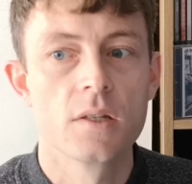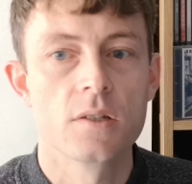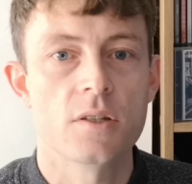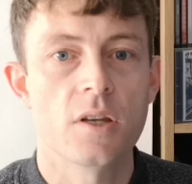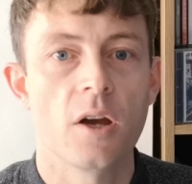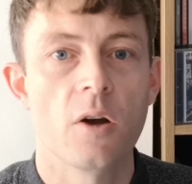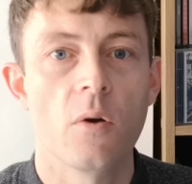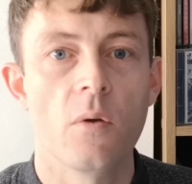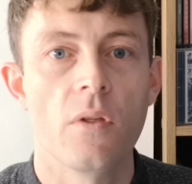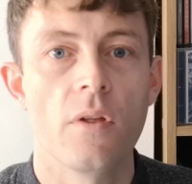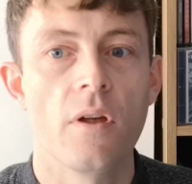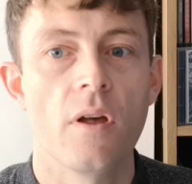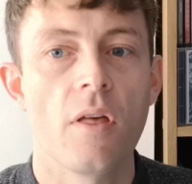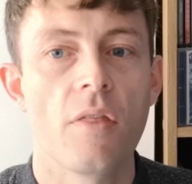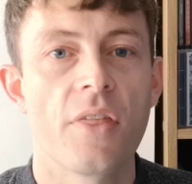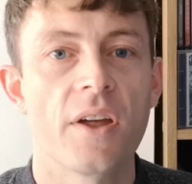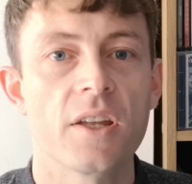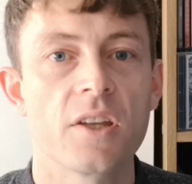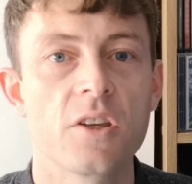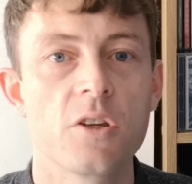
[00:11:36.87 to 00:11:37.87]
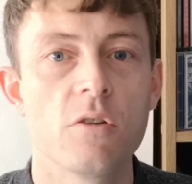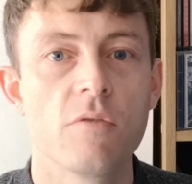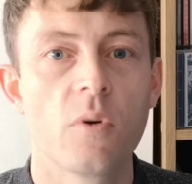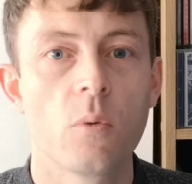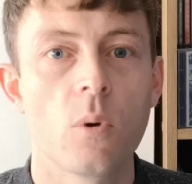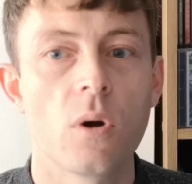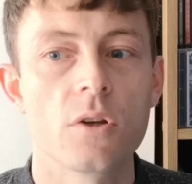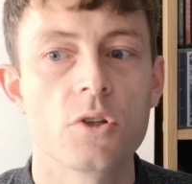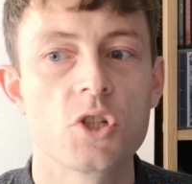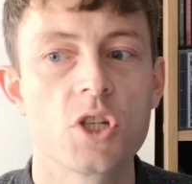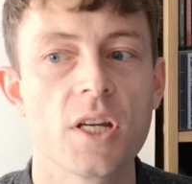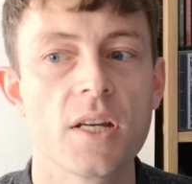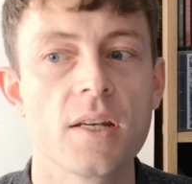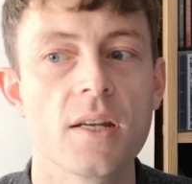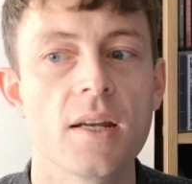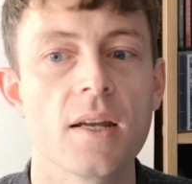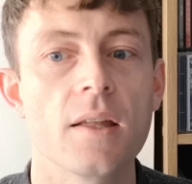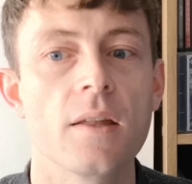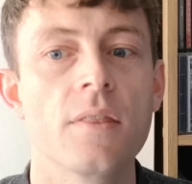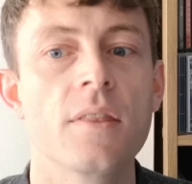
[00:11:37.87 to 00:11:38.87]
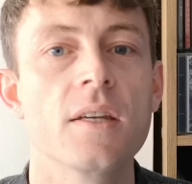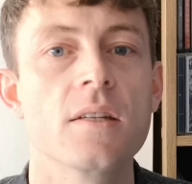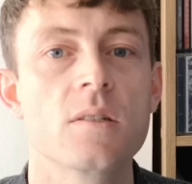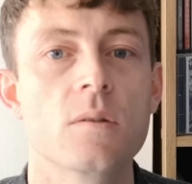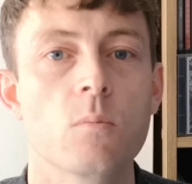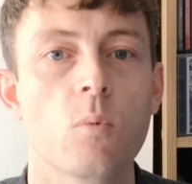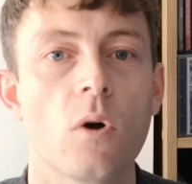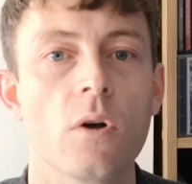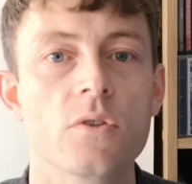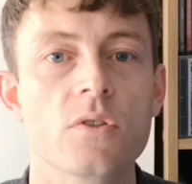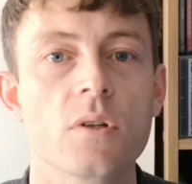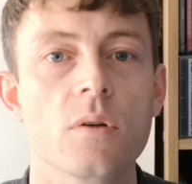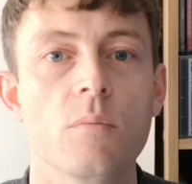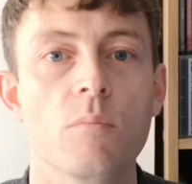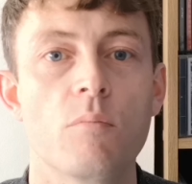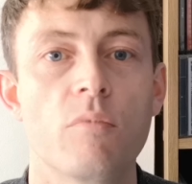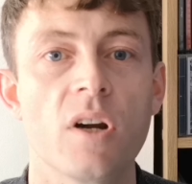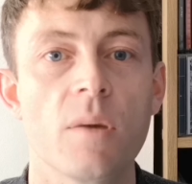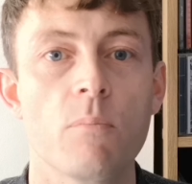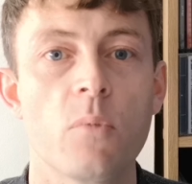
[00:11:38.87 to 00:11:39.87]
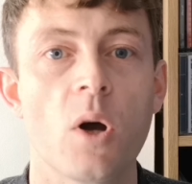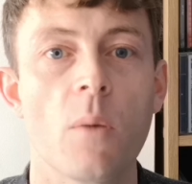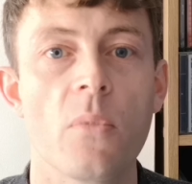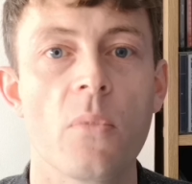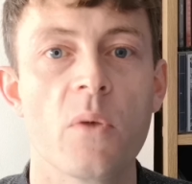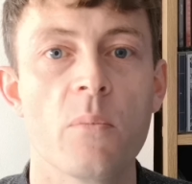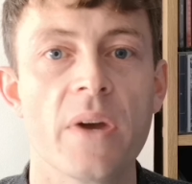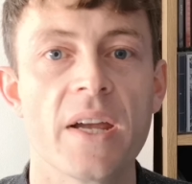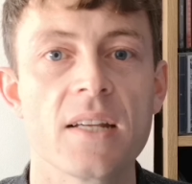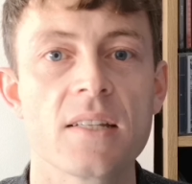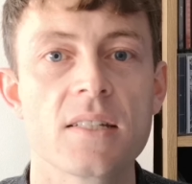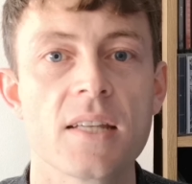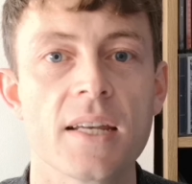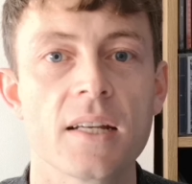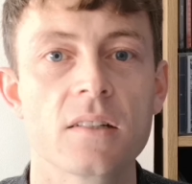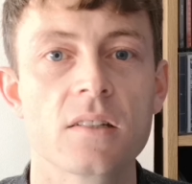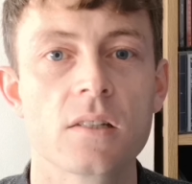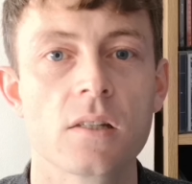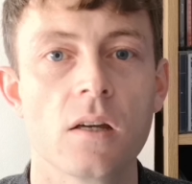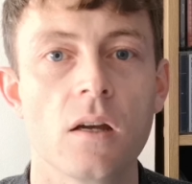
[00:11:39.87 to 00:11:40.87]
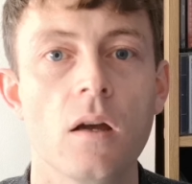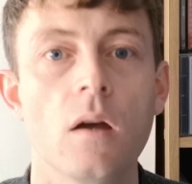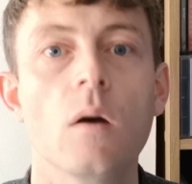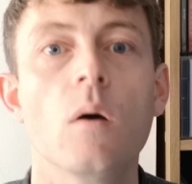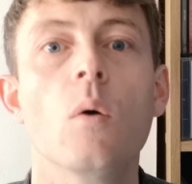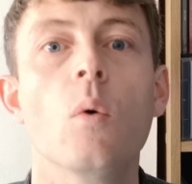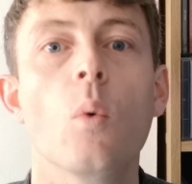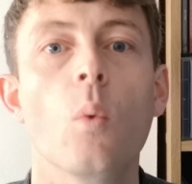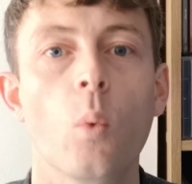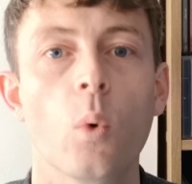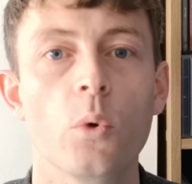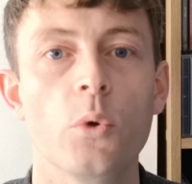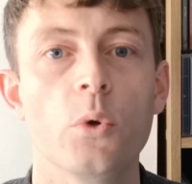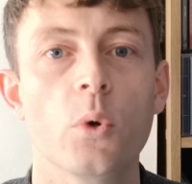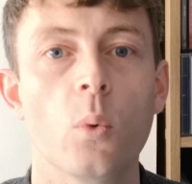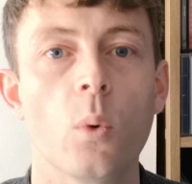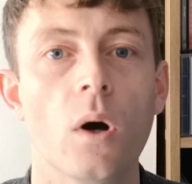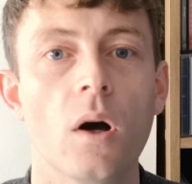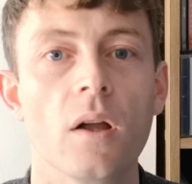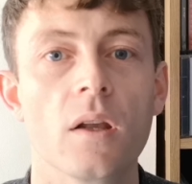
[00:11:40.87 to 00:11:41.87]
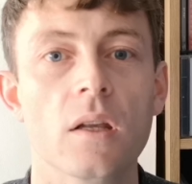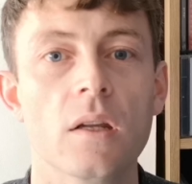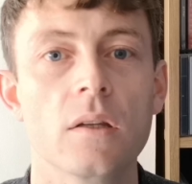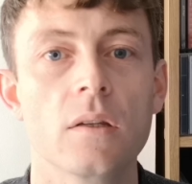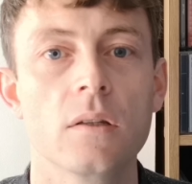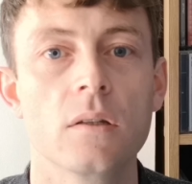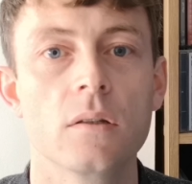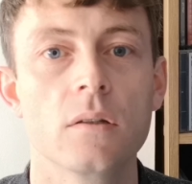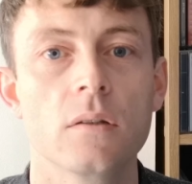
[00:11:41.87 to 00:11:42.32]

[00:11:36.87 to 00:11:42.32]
So, thank you for watching. This was Britpop The Basics, Wonderwall.